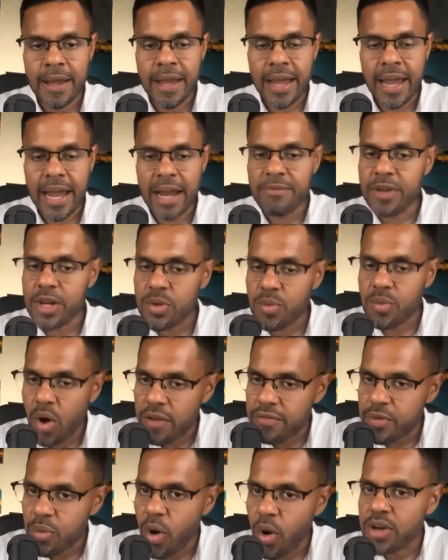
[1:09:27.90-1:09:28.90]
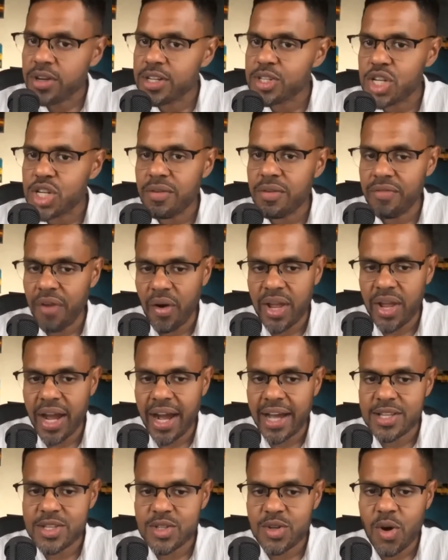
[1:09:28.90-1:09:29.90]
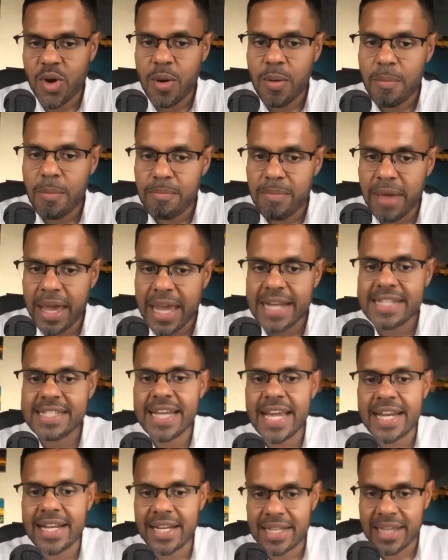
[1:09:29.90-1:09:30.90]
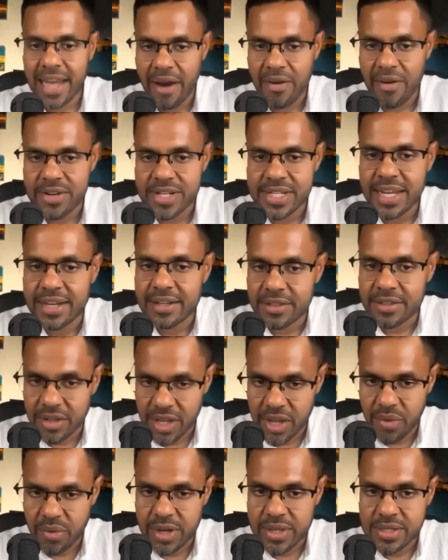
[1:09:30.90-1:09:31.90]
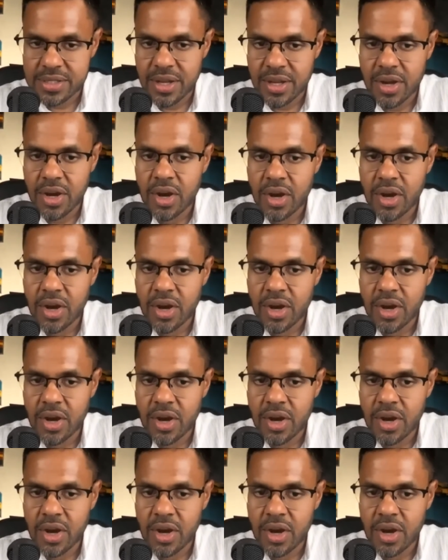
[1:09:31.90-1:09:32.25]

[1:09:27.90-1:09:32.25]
And if you want to achieve a very high score, maintain clarity and coherence,